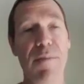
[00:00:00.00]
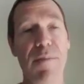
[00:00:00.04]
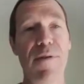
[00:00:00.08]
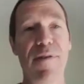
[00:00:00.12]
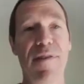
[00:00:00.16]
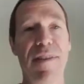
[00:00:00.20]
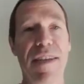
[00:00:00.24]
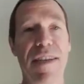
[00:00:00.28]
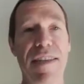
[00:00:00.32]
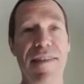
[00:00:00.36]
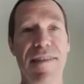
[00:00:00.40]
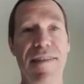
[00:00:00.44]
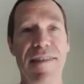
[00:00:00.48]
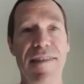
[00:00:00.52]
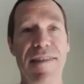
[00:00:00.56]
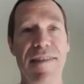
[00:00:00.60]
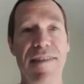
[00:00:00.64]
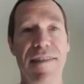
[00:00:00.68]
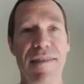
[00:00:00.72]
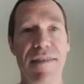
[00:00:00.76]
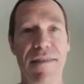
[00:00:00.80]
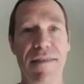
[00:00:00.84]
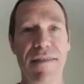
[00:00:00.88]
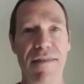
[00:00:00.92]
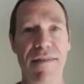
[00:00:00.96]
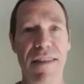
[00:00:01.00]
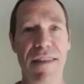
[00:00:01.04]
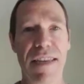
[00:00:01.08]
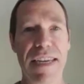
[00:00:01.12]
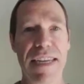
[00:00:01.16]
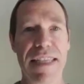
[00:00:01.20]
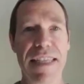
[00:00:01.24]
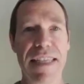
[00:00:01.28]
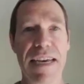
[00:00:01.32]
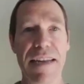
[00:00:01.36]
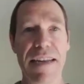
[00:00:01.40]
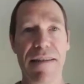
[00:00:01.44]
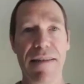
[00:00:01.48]
a numbers sense,
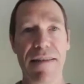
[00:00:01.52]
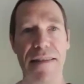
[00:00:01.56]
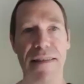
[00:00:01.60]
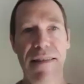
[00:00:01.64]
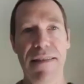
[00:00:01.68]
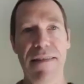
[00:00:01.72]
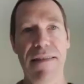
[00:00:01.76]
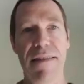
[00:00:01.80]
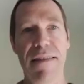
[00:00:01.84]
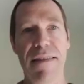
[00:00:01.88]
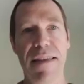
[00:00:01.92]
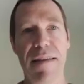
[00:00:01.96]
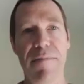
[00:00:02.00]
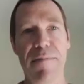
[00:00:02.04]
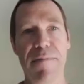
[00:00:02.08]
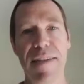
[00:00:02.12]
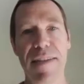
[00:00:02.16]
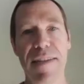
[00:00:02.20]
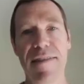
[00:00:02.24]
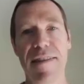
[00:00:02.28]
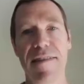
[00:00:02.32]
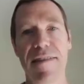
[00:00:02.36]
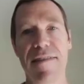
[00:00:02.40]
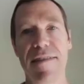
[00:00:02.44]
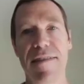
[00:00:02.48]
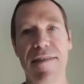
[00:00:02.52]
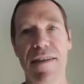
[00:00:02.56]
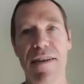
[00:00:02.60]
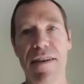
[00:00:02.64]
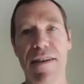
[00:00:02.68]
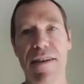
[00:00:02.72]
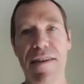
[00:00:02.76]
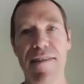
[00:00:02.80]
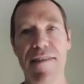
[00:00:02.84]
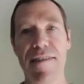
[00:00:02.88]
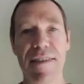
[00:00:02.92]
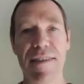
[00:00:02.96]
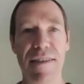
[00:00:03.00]
like that makes sense
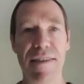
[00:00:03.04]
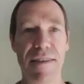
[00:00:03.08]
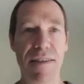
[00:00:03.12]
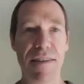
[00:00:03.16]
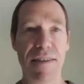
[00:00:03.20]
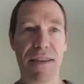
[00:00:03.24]
to us,